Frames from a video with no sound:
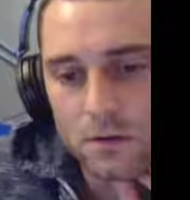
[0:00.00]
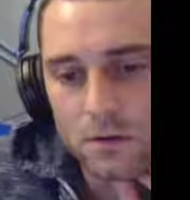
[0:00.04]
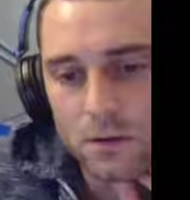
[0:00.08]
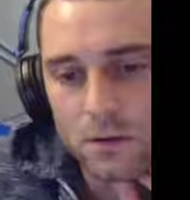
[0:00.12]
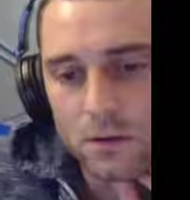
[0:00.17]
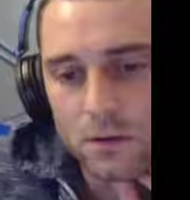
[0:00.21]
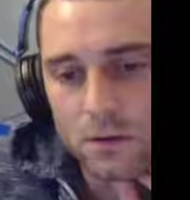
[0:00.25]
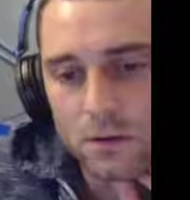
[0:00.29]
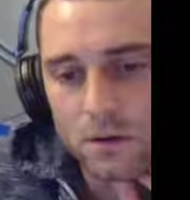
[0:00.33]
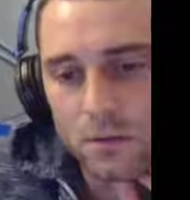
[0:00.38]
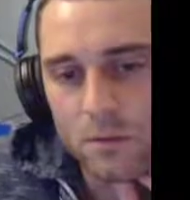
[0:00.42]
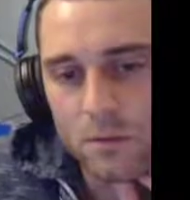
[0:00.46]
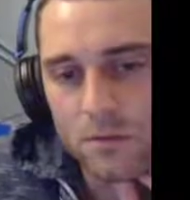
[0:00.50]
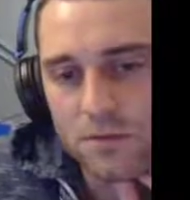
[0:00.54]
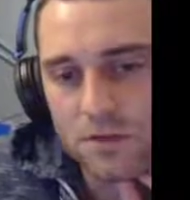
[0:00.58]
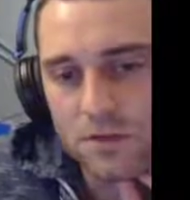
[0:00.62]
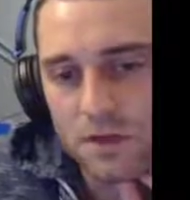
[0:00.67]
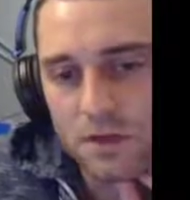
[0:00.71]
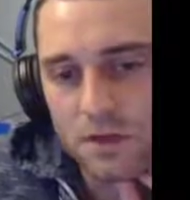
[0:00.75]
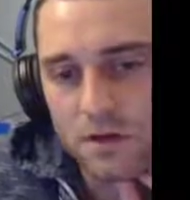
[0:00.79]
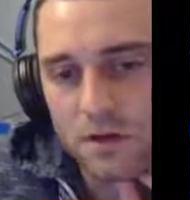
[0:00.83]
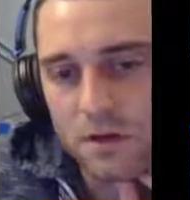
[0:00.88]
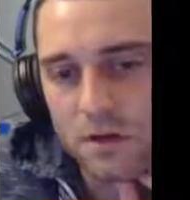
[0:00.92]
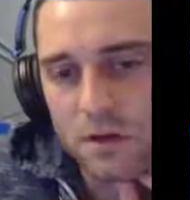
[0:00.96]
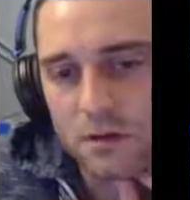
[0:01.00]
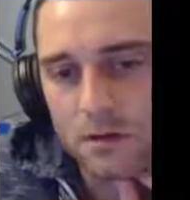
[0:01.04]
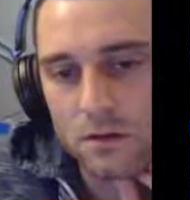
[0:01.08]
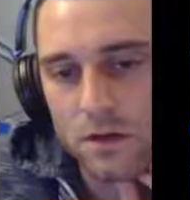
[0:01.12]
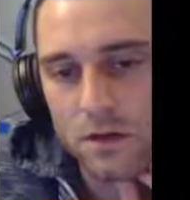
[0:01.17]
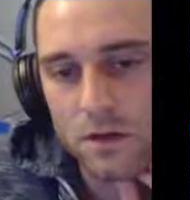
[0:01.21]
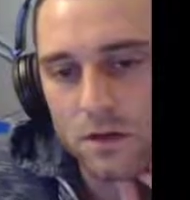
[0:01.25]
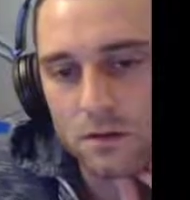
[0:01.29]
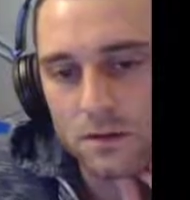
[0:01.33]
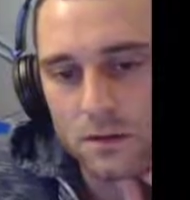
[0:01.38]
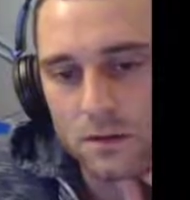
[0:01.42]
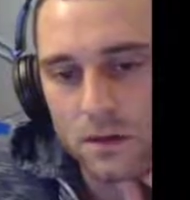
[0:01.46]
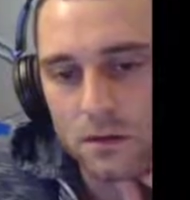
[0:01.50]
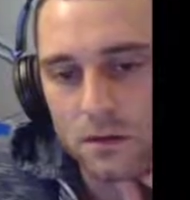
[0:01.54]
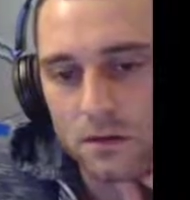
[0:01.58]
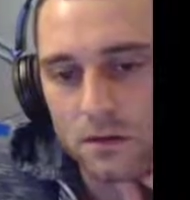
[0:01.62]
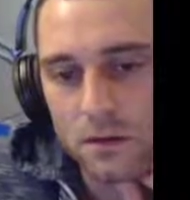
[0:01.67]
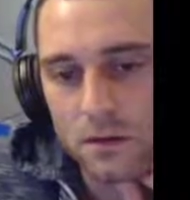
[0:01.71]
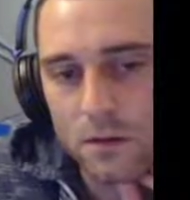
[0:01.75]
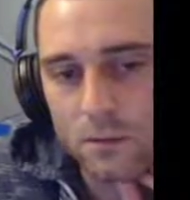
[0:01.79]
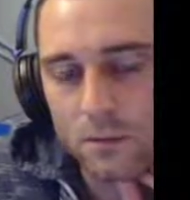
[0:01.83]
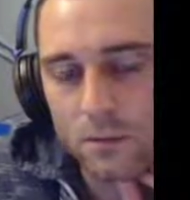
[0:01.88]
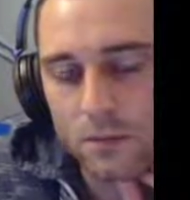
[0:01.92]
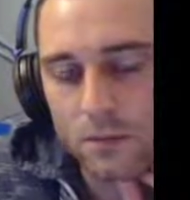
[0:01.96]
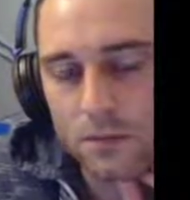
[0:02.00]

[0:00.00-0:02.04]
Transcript: And I'm just going to not allow this guy to limp.